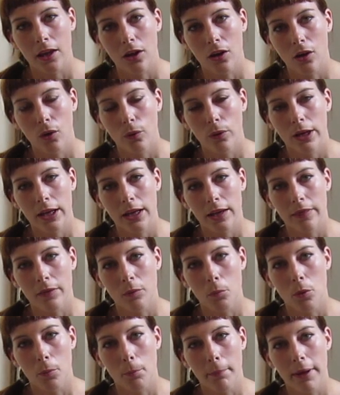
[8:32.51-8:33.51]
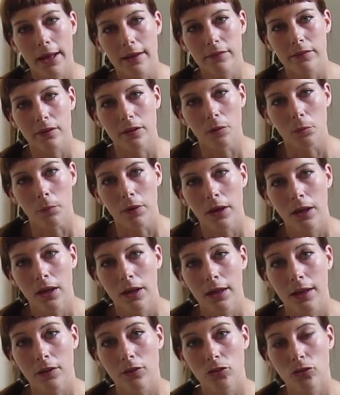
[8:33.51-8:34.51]
and going in the momentum
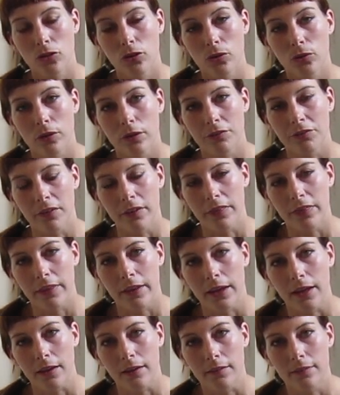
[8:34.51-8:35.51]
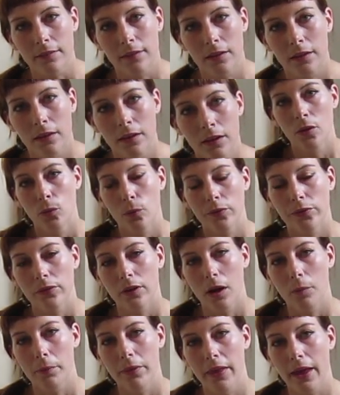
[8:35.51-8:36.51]
is two different things. With
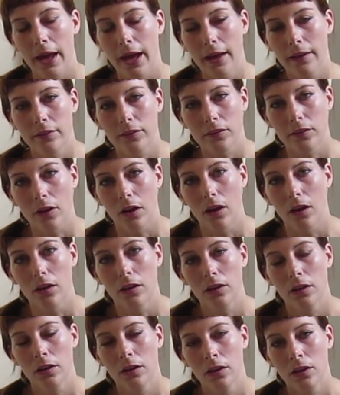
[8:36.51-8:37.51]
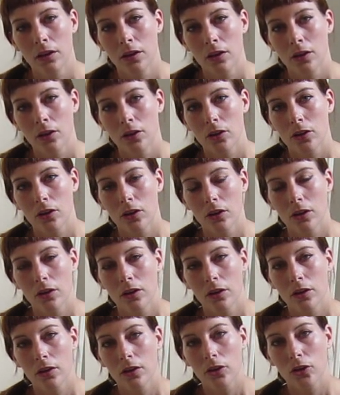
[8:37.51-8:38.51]
top of the head stall,
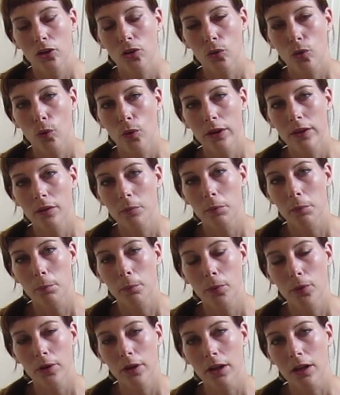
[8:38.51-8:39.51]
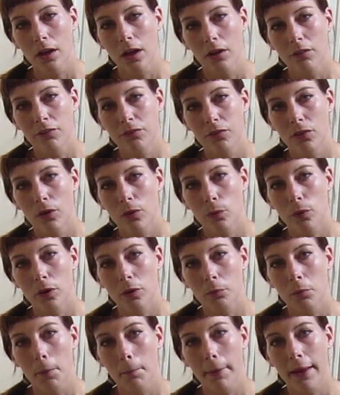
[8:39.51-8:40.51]
you're going to be putting a
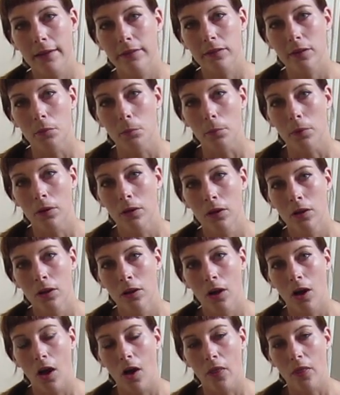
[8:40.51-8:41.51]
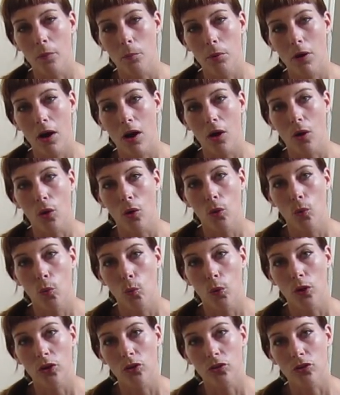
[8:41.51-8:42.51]
forward momentum on the ball
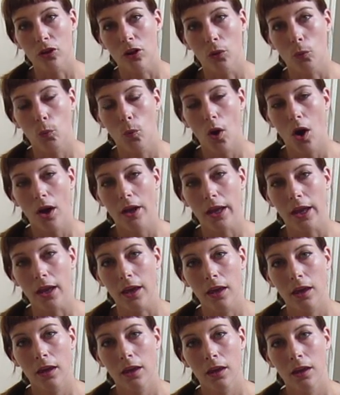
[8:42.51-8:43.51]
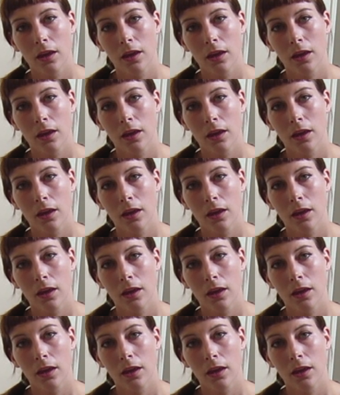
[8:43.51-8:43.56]
when you start walking.